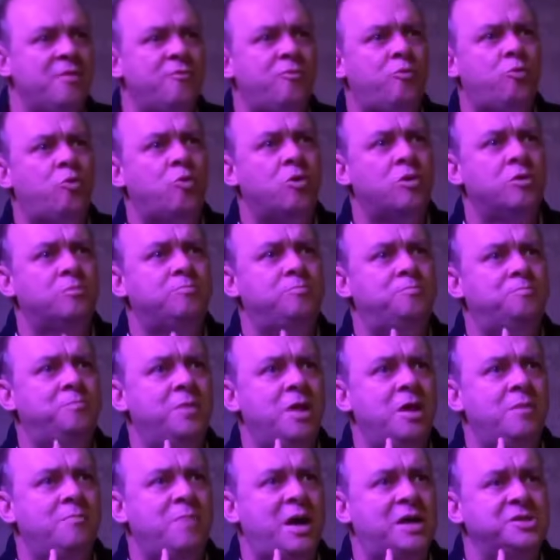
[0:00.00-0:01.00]
For
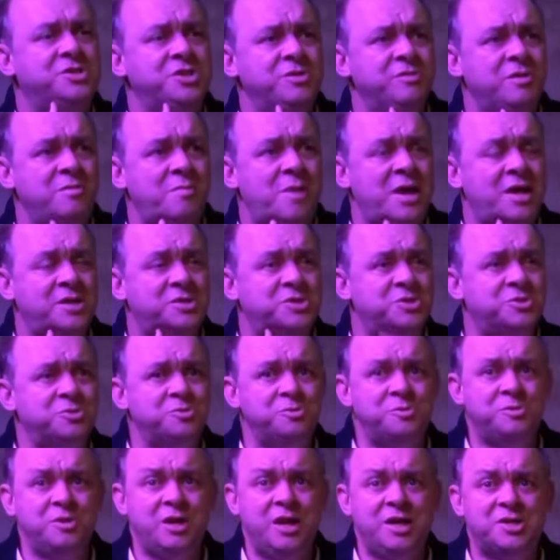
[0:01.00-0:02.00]
Badiou and
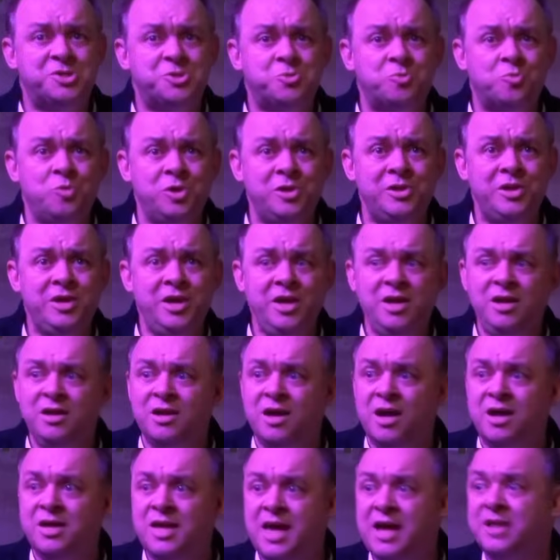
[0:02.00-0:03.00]
Meillassoux, it's
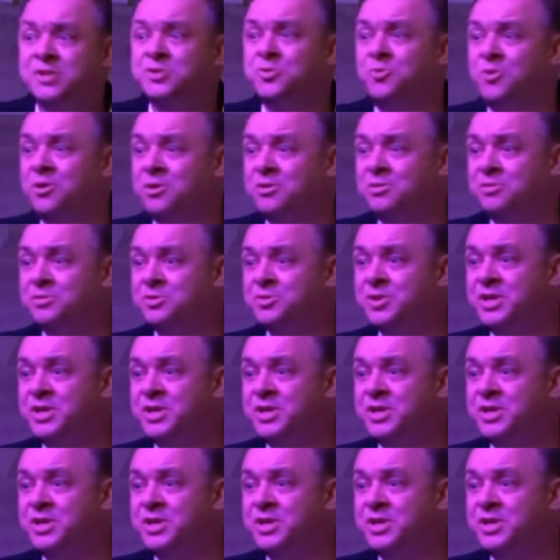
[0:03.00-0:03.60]
really uh, Cantor,